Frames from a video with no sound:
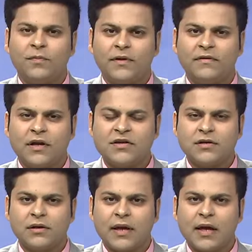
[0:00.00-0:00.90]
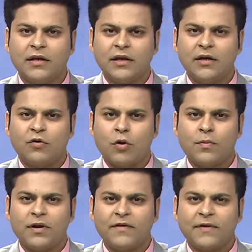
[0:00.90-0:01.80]
presidential candidate
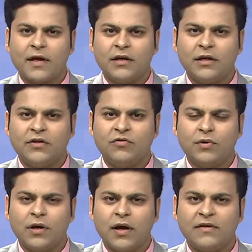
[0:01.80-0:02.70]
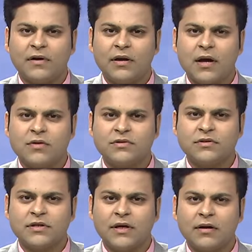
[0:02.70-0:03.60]
Robert F. Kennedy Jr. has announced
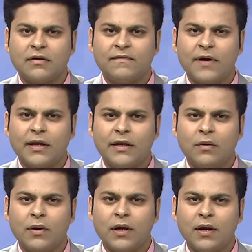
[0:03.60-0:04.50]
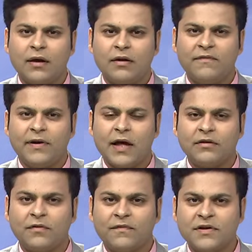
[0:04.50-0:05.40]
Silicon Valley lawyer and
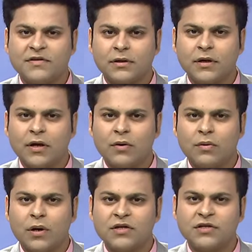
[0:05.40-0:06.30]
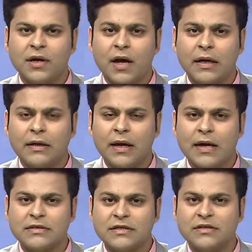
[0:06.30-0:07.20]
philanthropist Nicole Shanahan
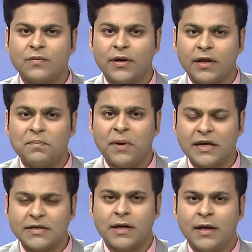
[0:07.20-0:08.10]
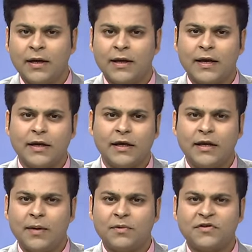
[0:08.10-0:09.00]
as his running mate. Kennedy
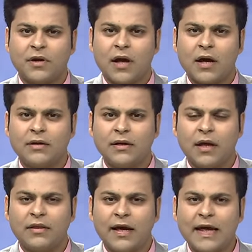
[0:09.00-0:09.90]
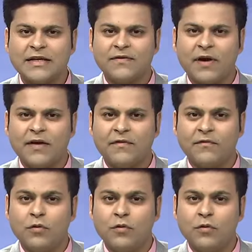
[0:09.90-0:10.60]
named Shanahan the ex-wife of